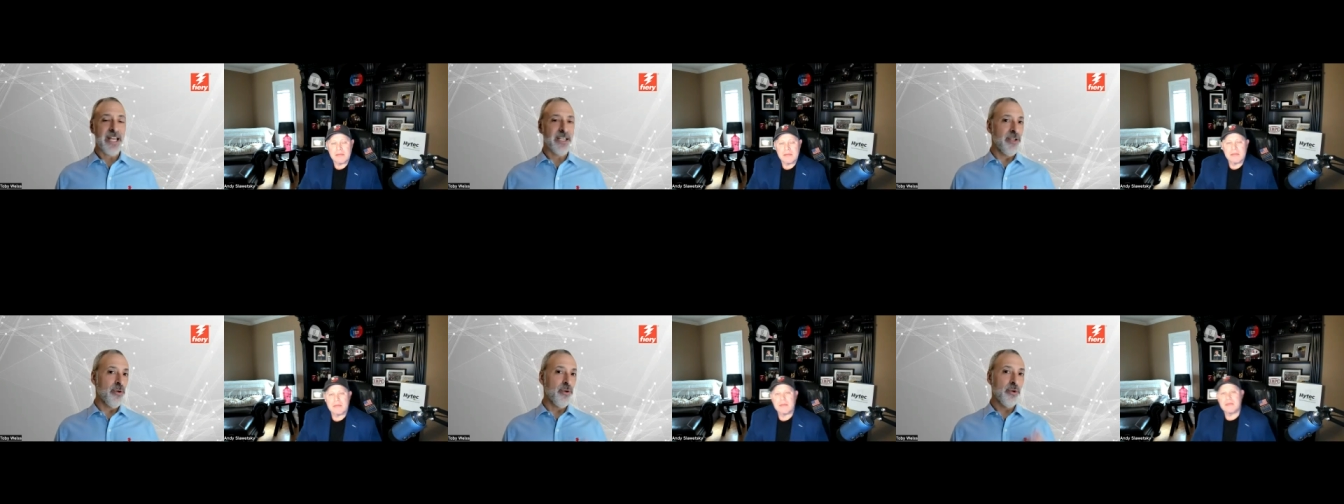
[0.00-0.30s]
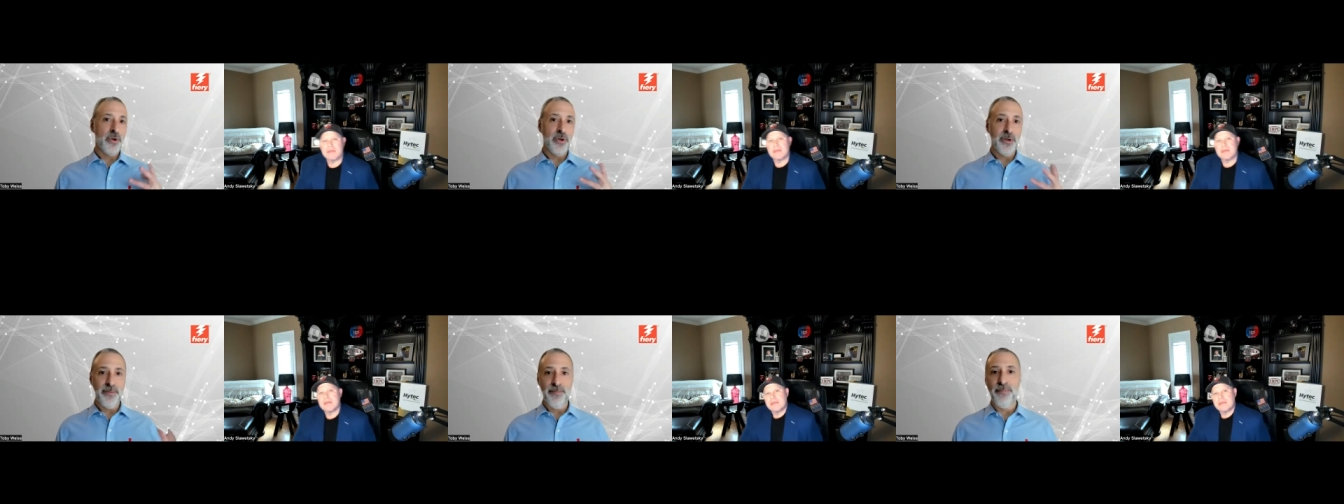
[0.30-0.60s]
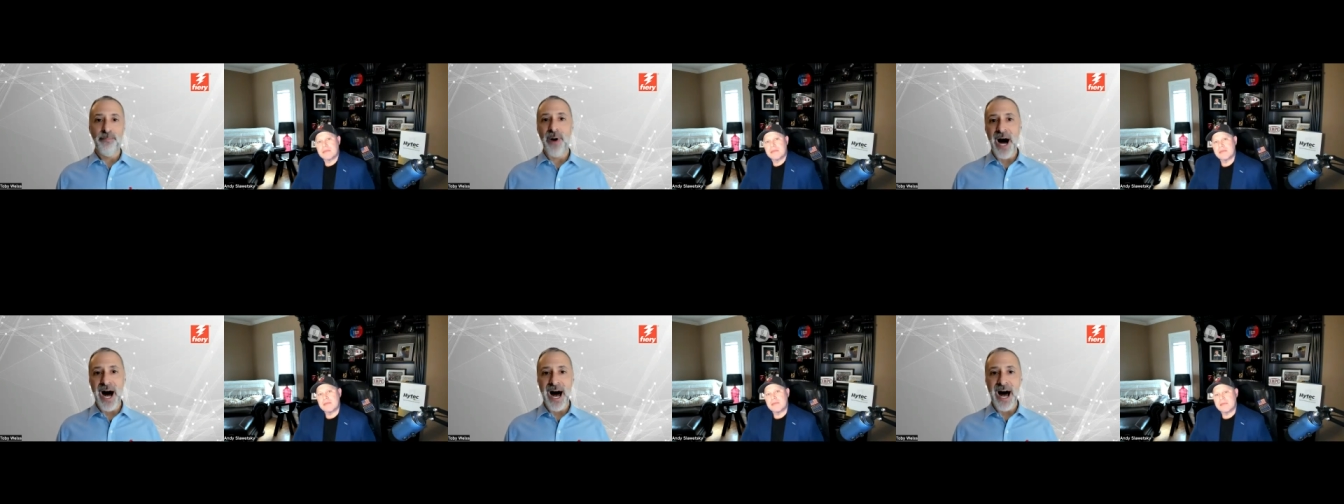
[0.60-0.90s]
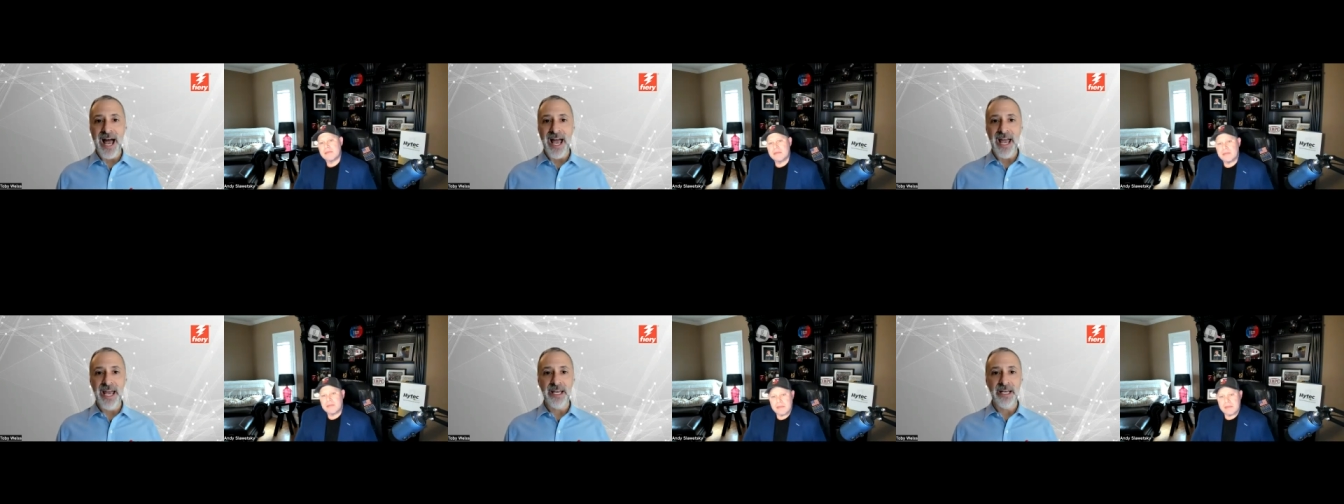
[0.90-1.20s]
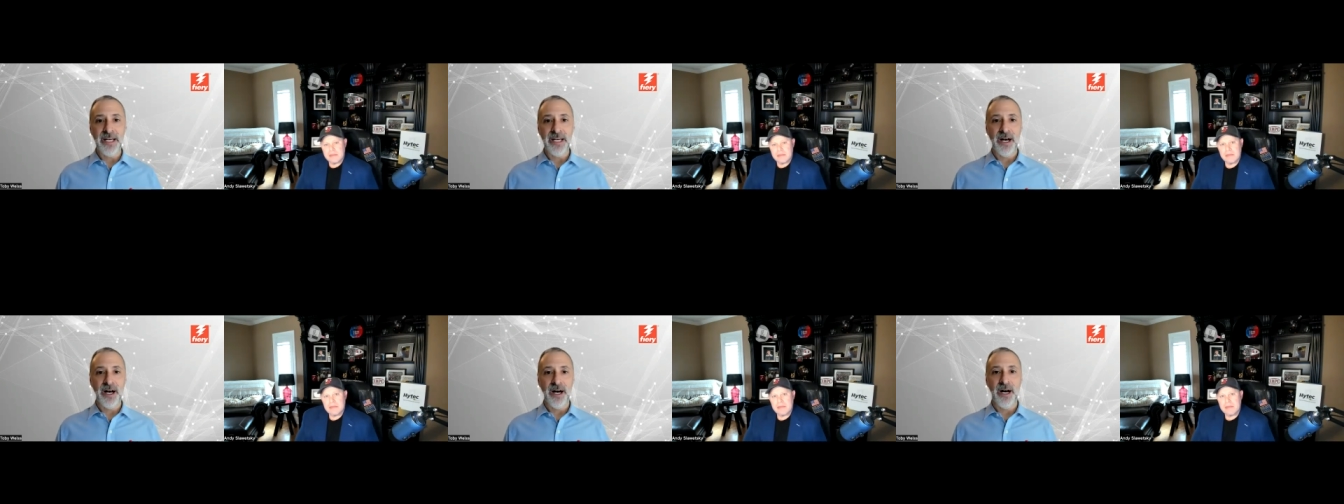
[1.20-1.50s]
you could buy,
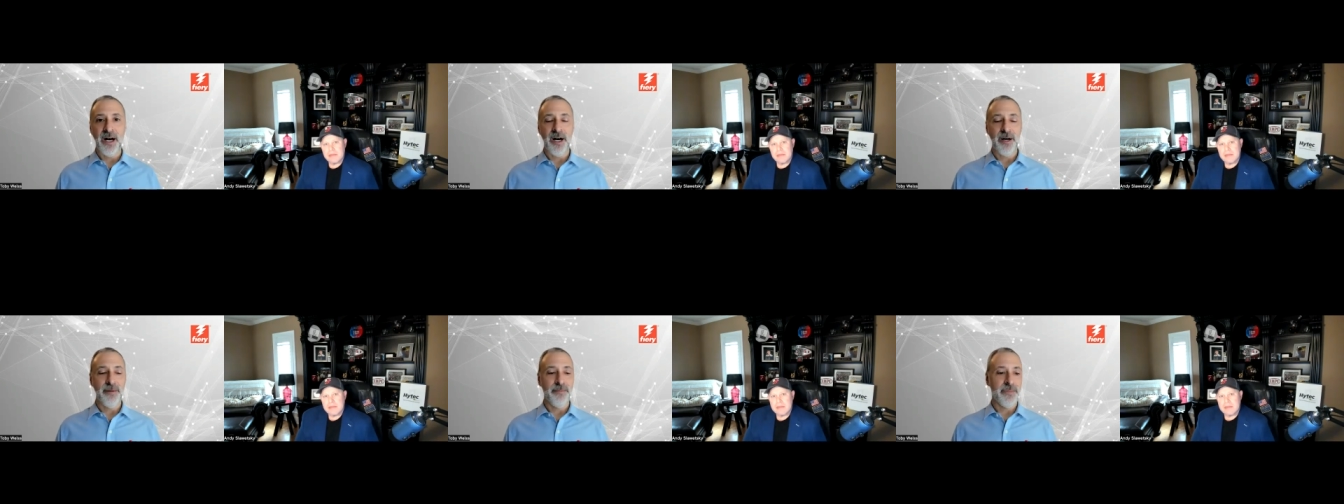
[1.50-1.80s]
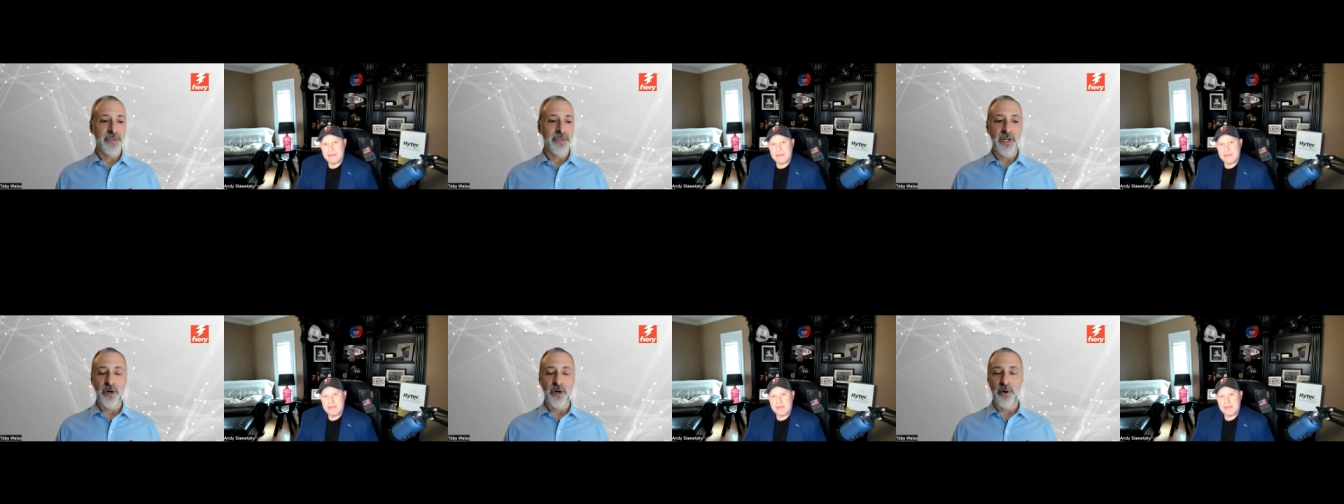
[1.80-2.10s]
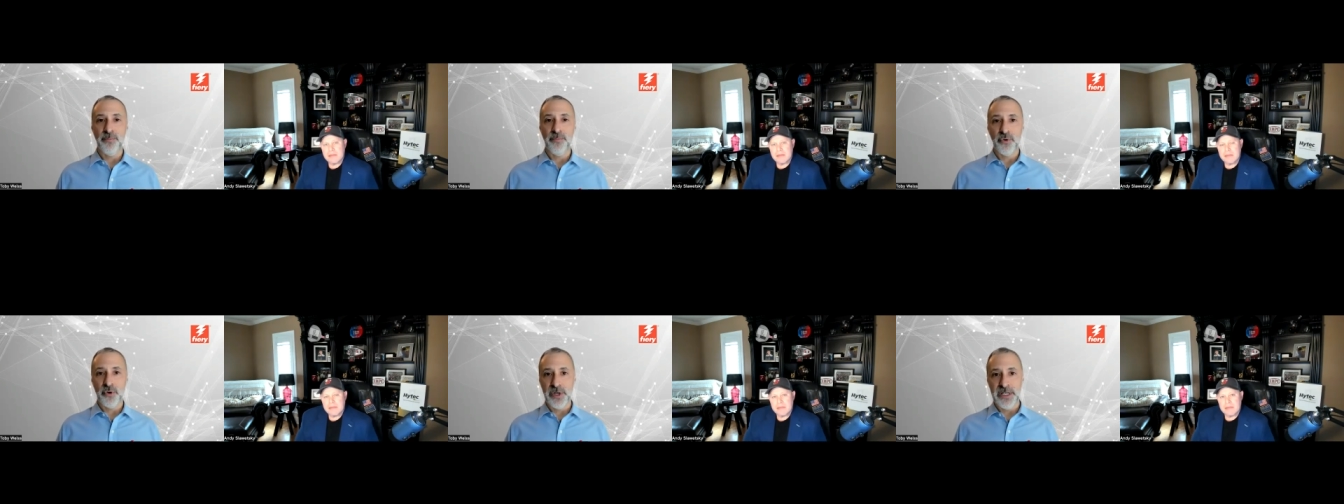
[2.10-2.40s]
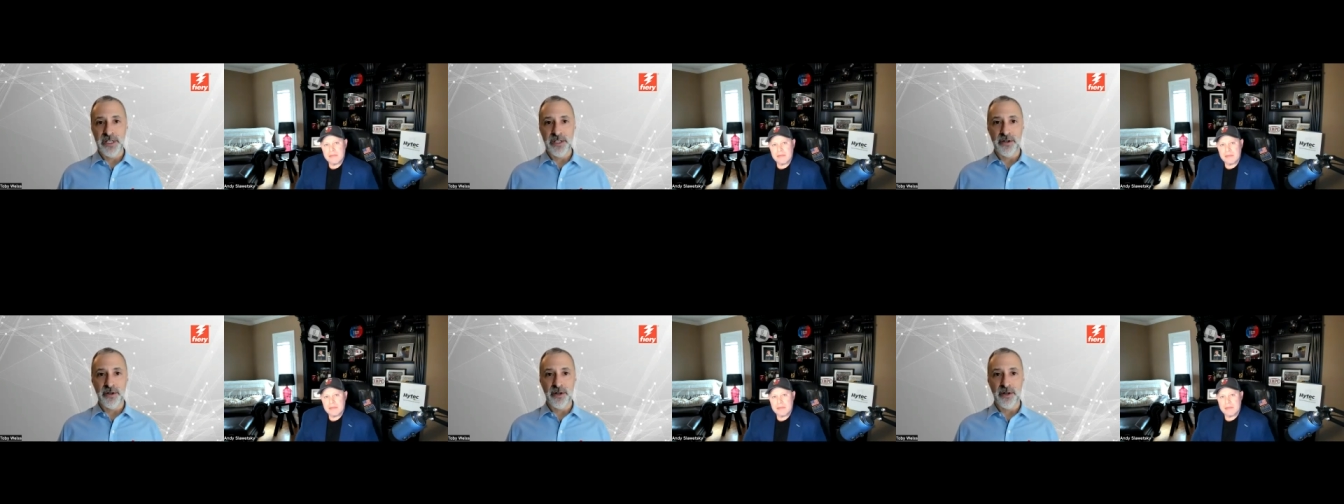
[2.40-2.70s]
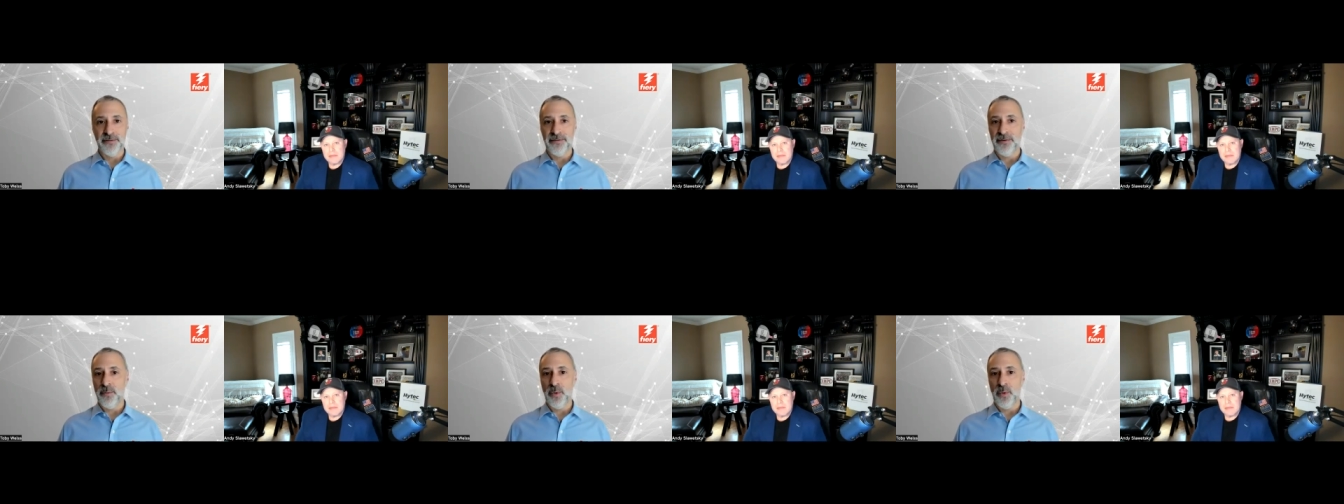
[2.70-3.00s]
you know, printer
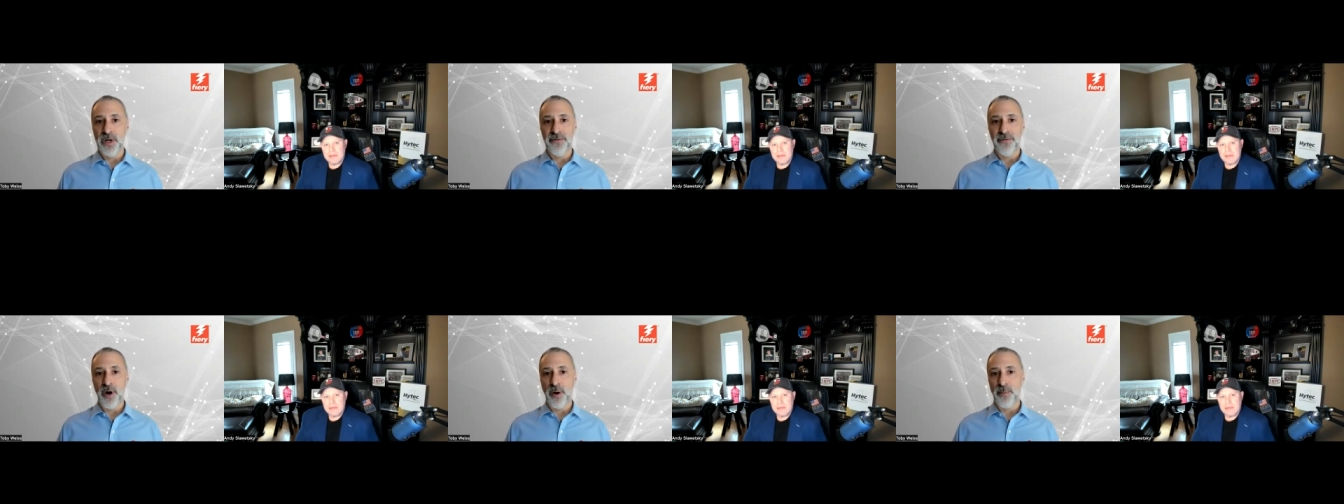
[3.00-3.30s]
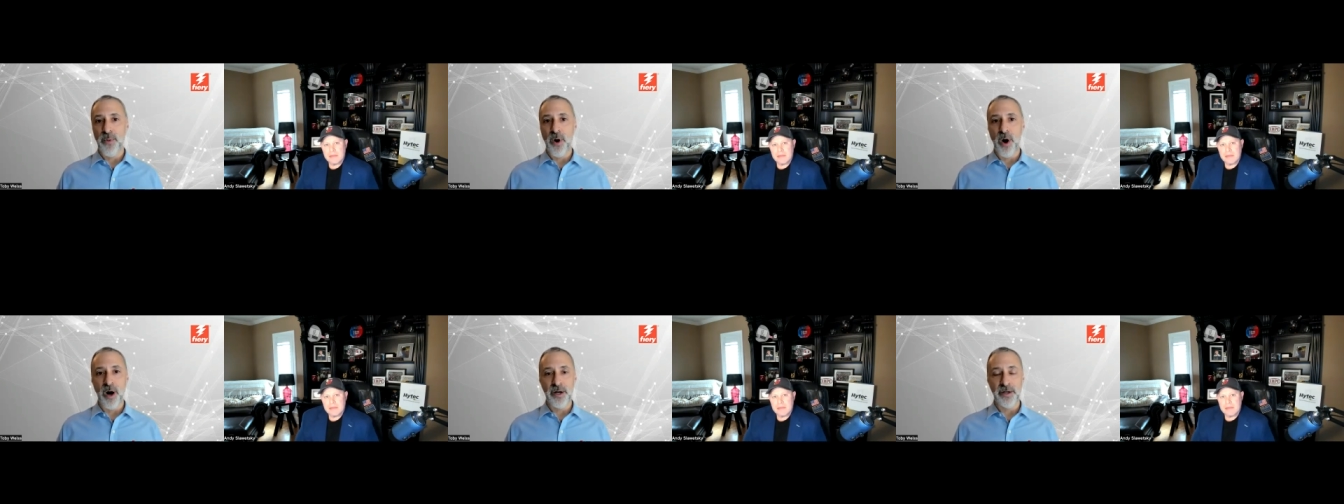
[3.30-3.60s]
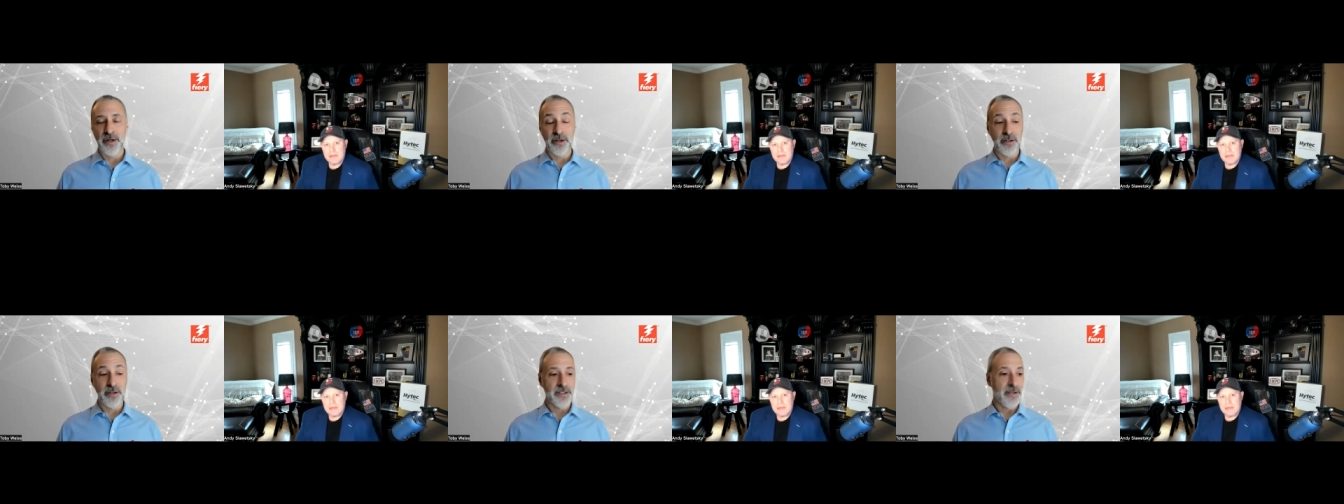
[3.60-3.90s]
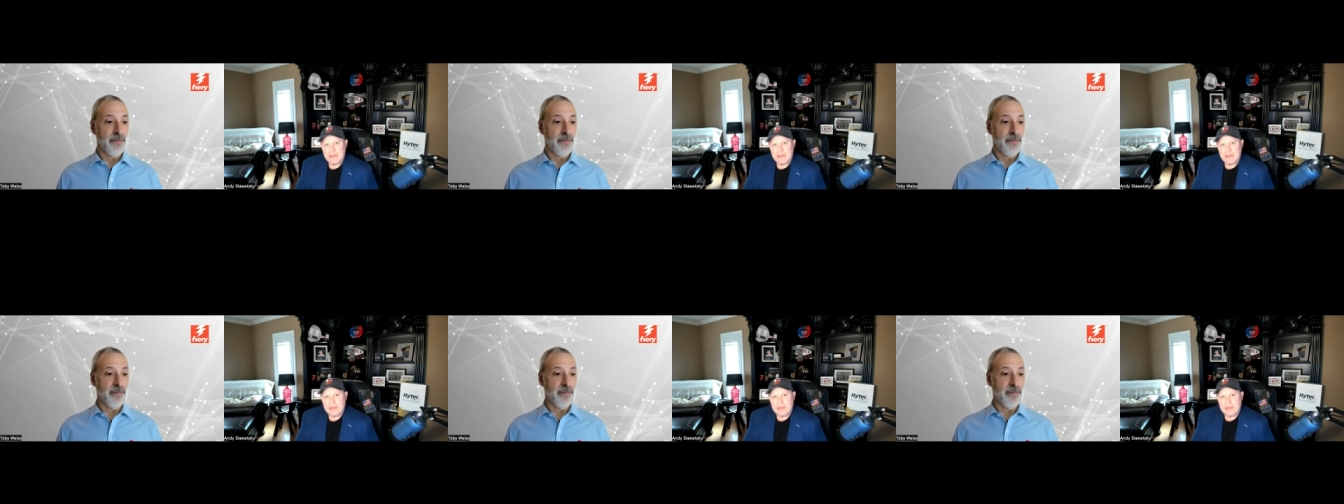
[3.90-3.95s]
from one of our partners.